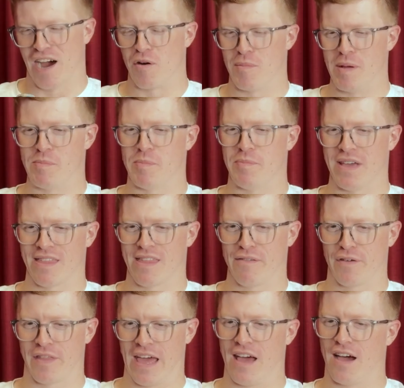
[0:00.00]
I remember being there
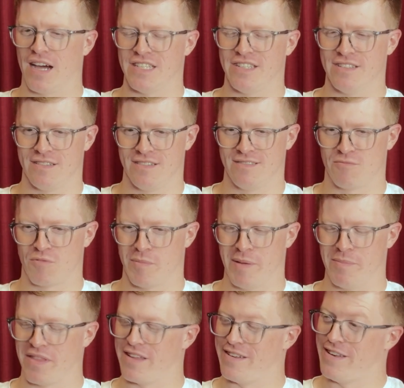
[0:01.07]
for that. I didn't
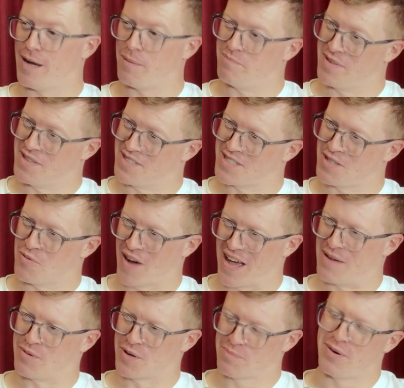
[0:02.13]
remember the numbers you were
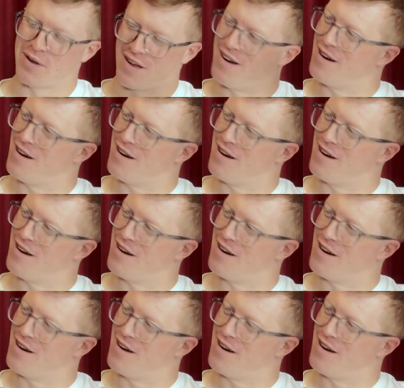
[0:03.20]
able to pull